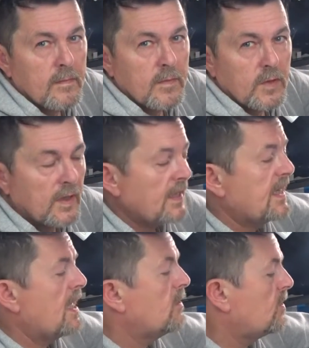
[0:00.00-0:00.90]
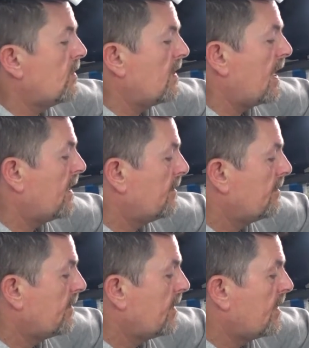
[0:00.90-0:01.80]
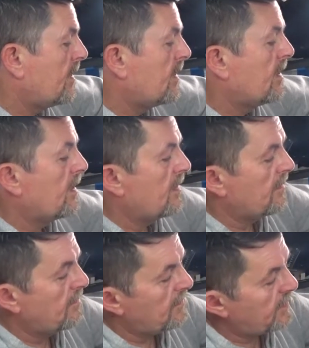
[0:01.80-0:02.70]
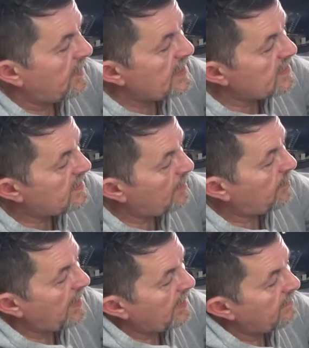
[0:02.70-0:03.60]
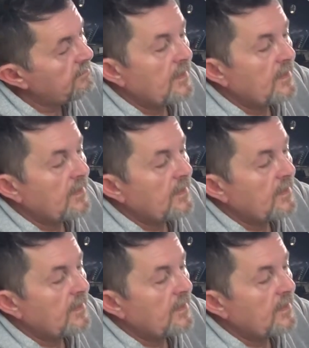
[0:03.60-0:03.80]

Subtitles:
So that tells you that there isn't a break